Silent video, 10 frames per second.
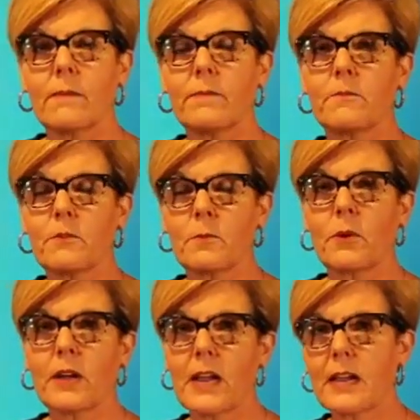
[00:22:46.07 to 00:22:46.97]
from
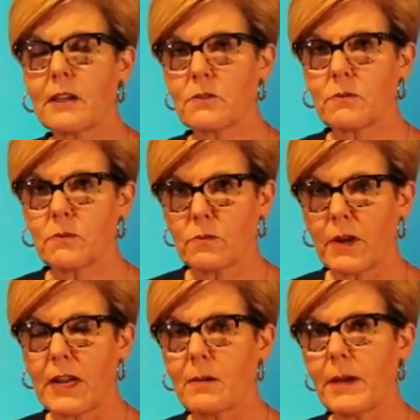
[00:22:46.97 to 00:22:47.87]
what I
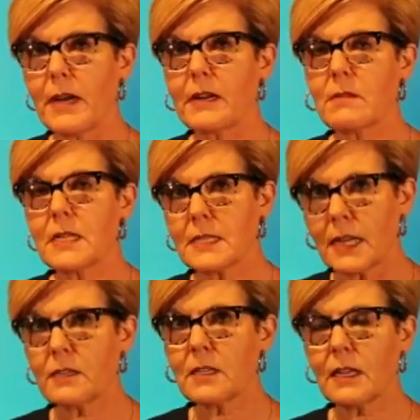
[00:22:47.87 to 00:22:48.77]
read about him, it
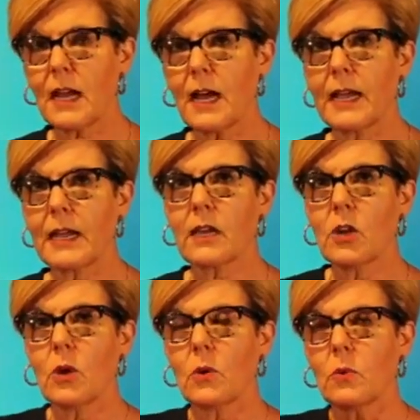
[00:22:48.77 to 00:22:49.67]
sounded like
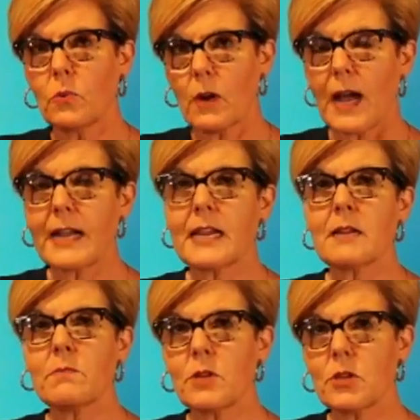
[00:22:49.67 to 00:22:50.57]

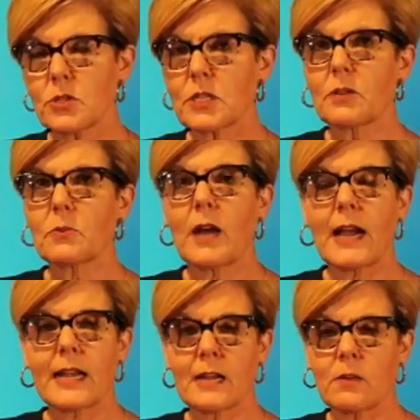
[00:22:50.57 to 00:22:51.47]
writing music,
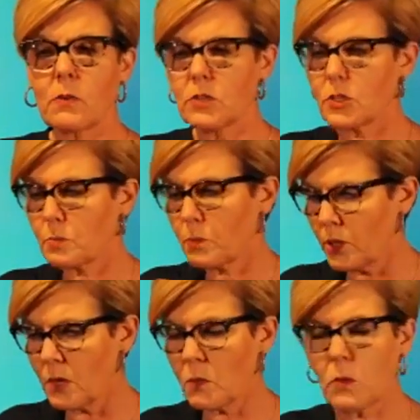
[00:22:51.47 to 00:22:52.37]
writing, just
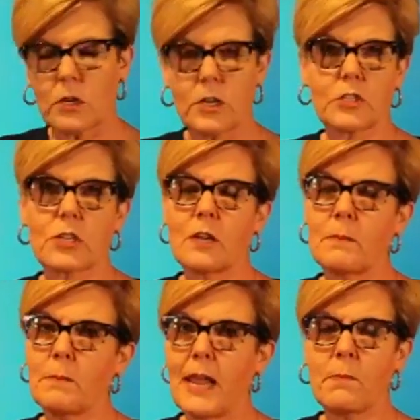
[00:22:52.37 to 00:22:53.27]
putting words
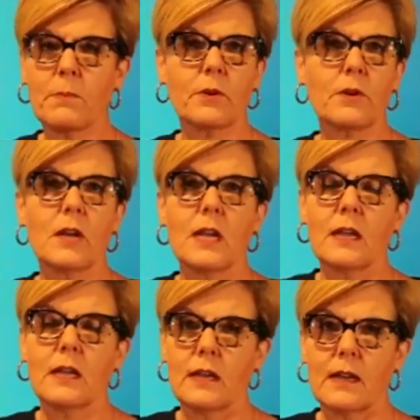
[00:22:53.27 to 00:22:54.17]
on paper,
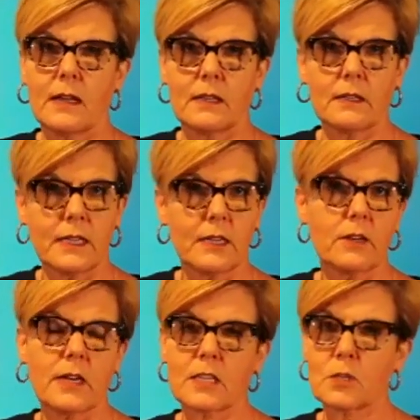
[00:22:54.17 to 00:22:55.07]
uh,
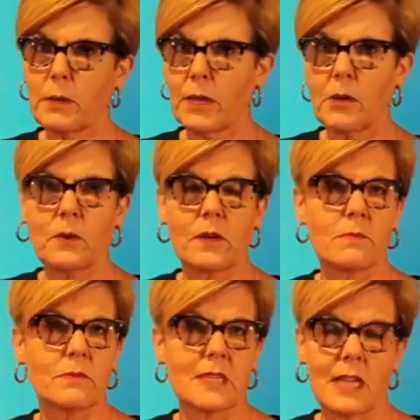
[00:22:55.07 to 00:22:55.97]
lyrics,
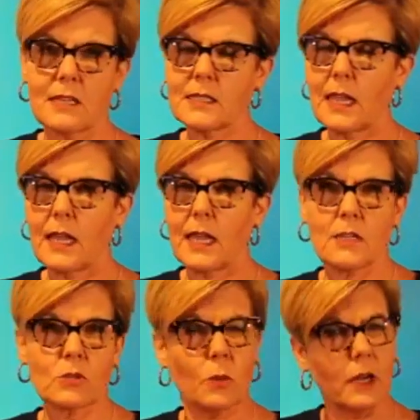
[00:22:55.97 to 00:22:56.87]
poems,
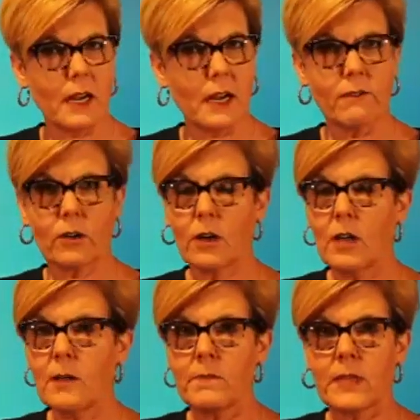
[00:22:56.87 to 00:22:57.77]
essays,
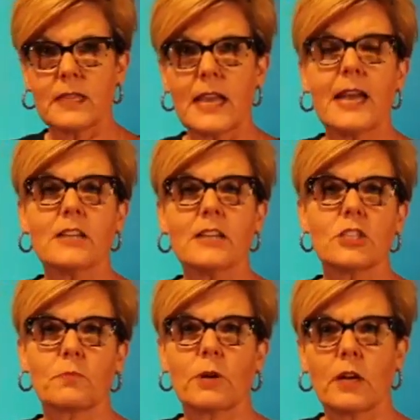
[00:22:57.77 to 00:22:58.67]
whatever. That
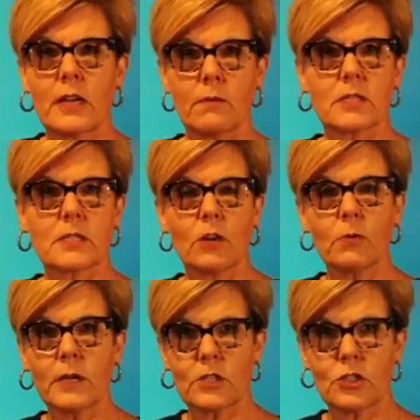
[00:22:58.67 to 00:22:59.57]
just brought him so
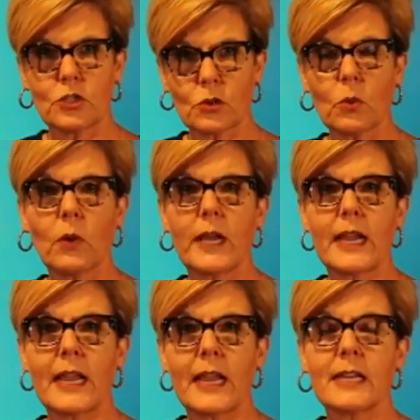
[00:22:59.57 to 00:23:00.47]
much
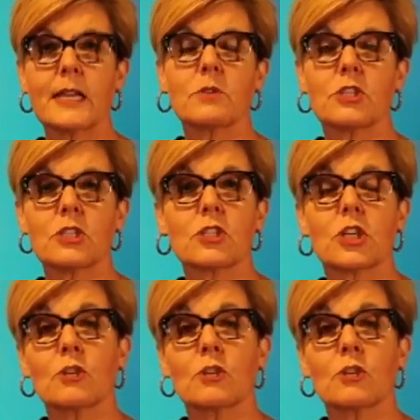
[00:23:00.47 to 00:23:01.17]
joy, and he was just so